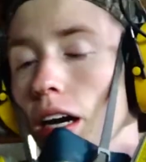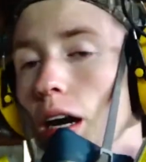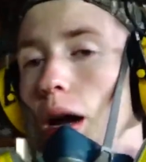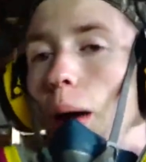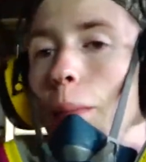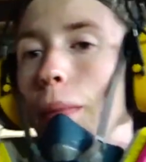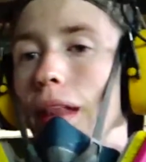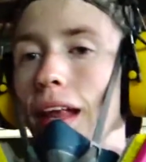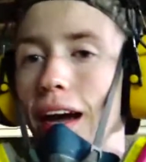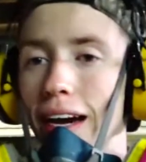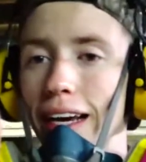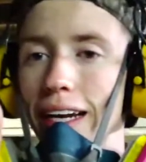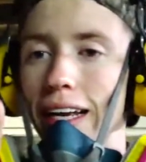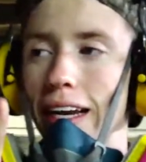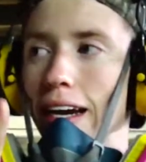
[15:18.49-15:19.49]
I'm not
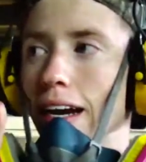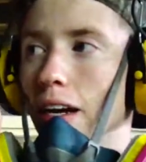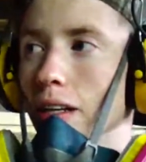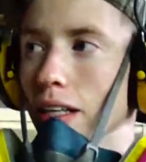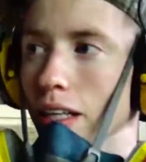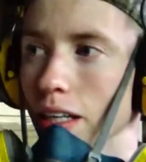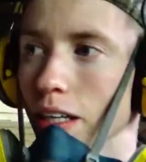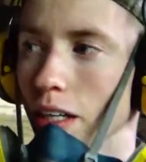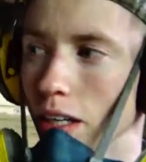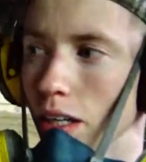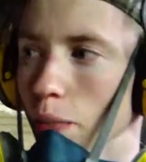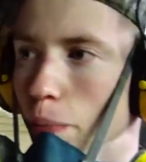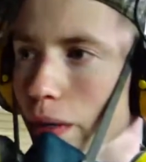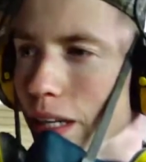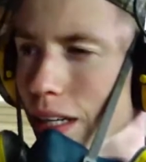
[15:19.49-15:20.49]
gonna end it out here
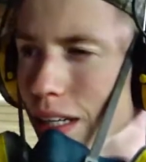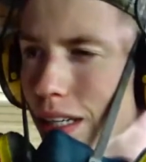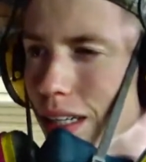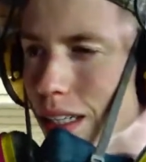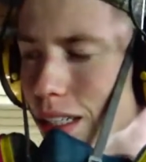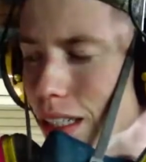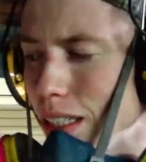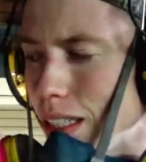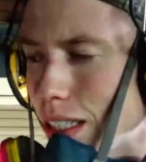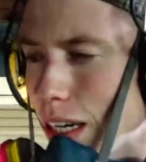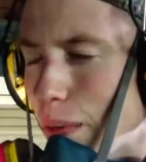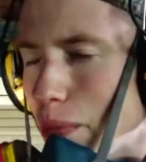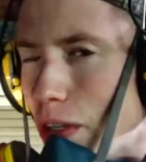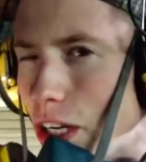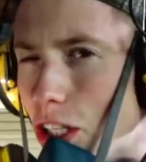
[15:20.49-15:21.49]
because
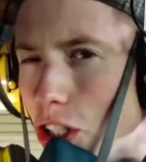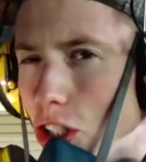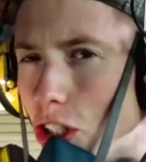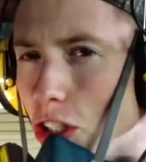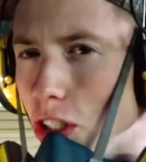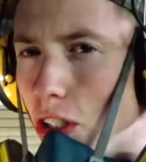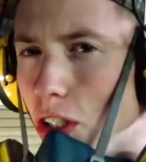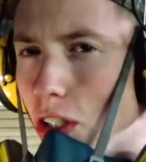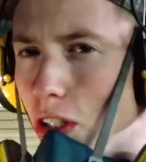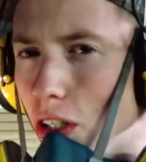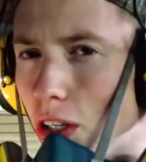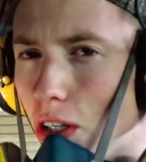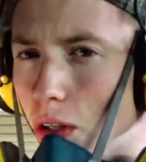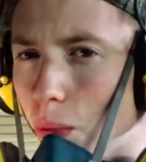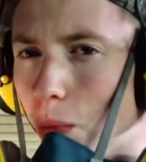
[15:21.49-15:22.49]
I'm not sure
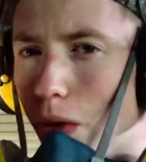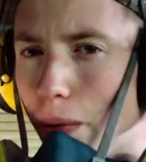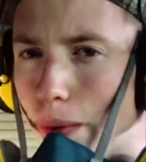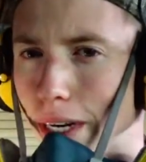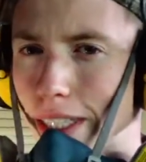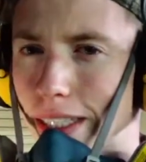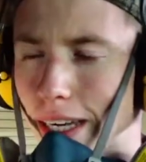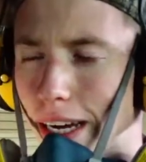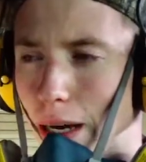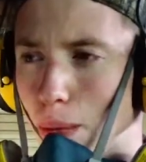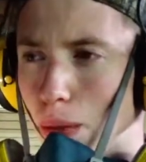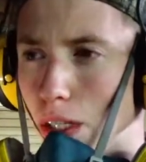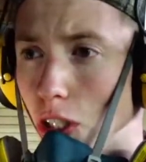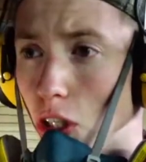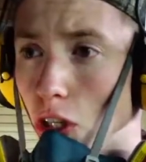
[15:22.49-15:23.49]
on where my time
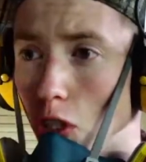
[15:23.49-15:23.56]
is.